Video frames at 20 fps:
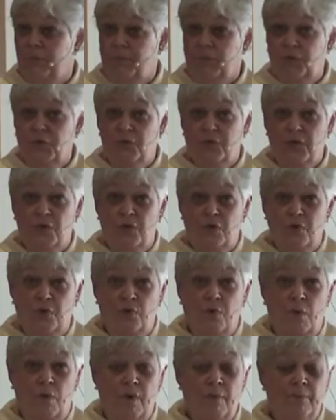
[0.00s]
to
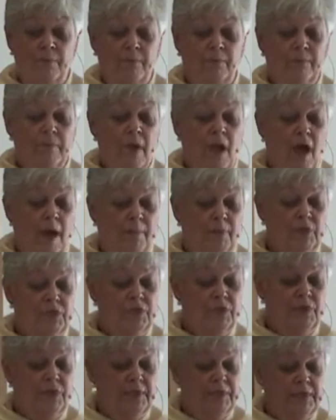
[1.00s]
new
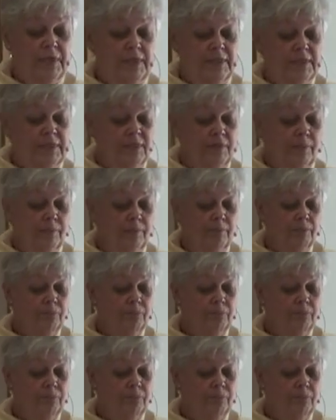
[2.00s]
opportunities.